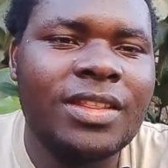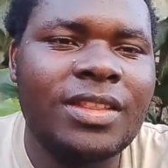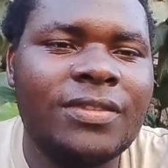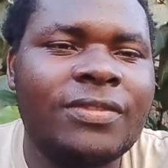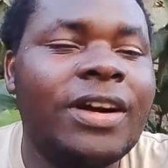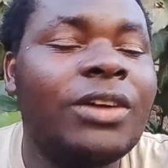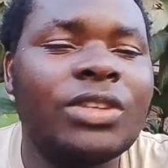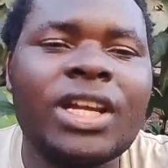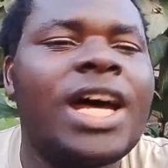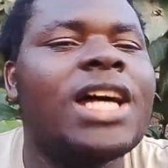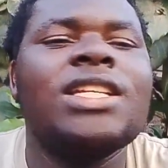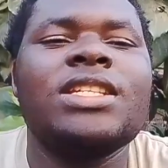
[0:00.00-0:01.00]
The
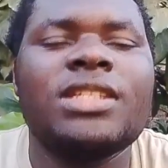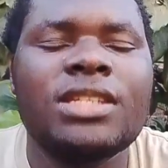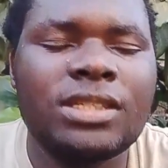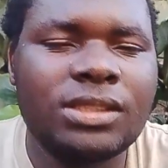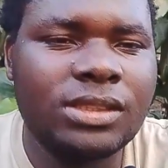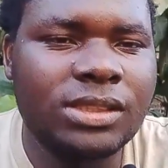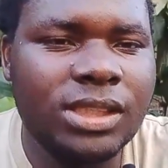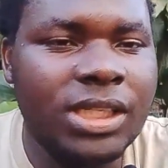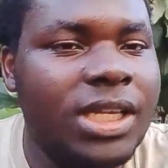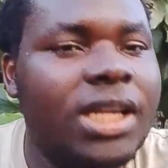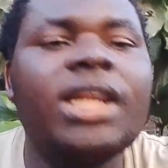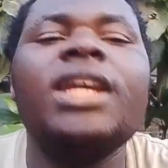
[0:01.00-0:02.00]
founders,
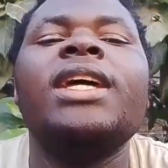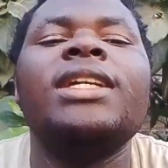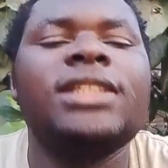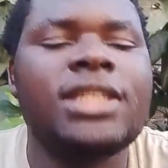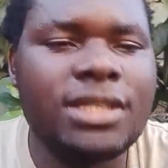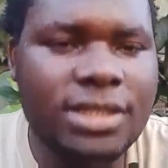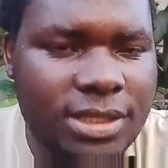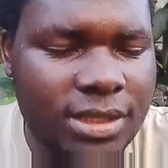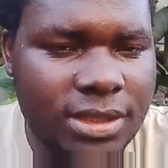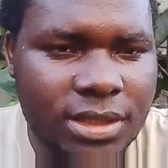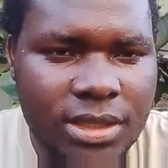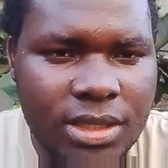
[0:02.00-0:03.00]
the
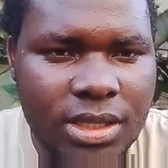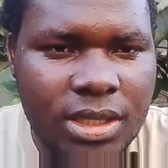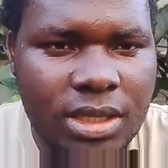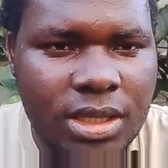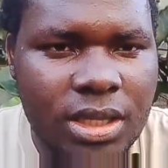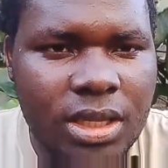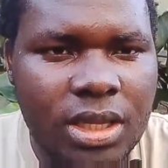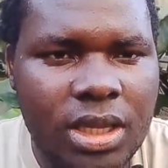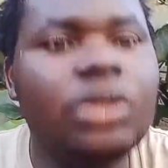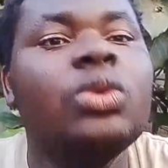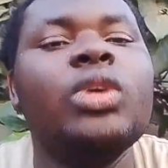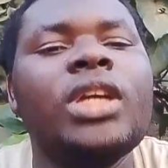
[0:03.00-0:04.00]
greatest
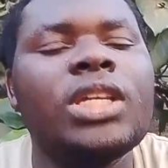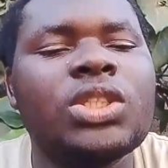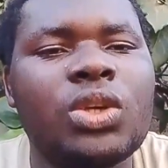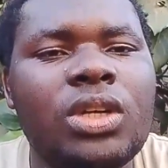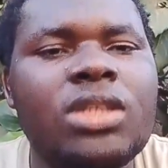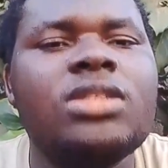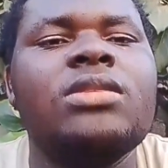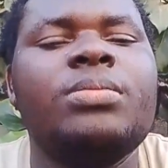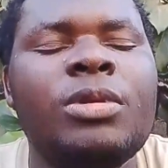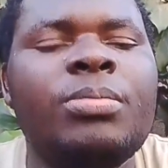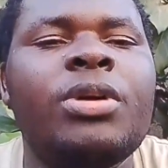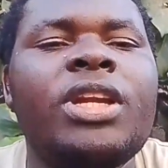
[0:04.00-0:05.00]

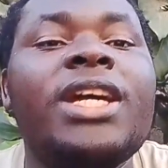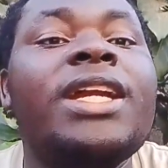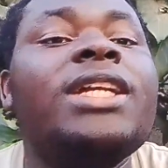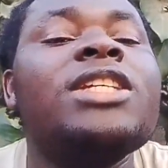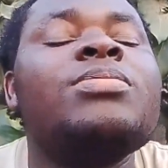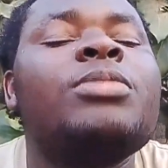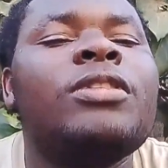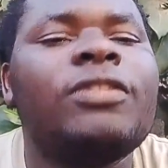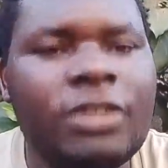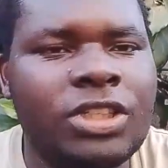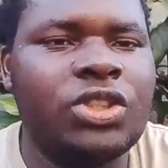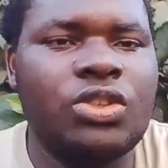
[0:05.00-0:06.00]
educationist people, the greatest
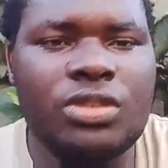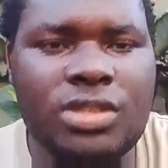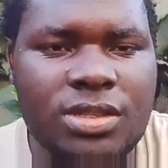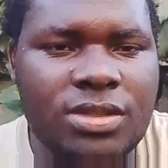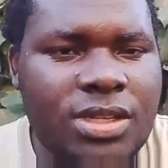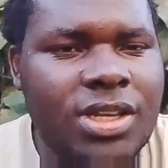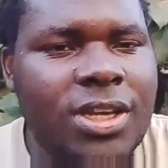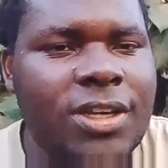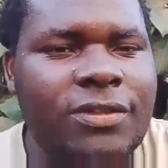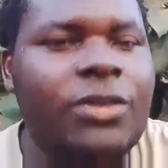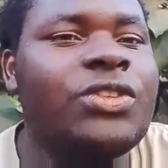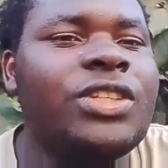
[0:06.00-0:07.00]
professions
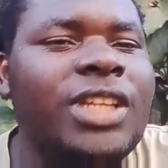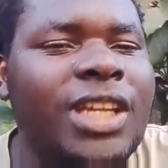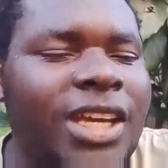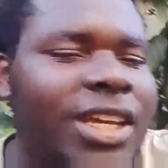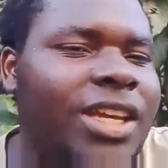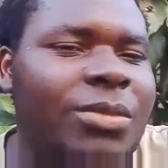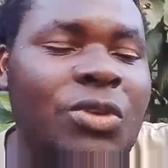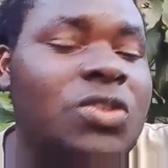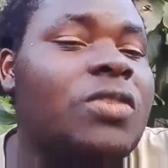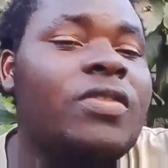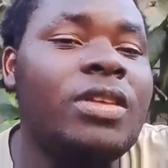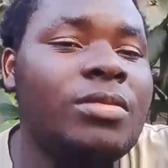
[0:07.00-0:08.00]
found in Kenya.
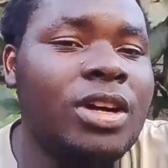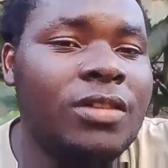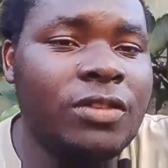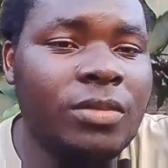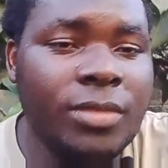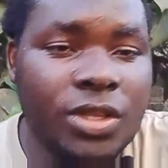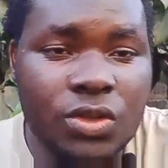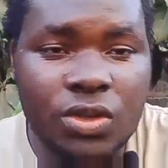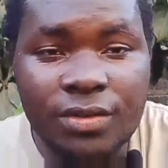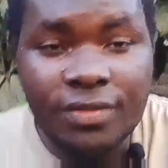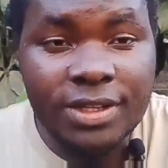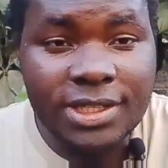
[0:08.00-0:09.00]
Most of them come from this
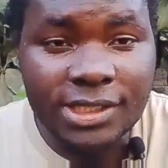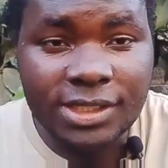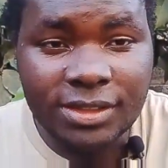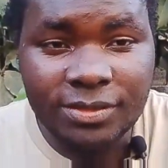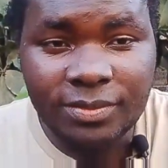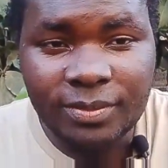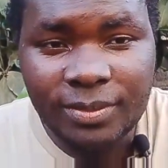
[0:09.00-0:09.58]
university.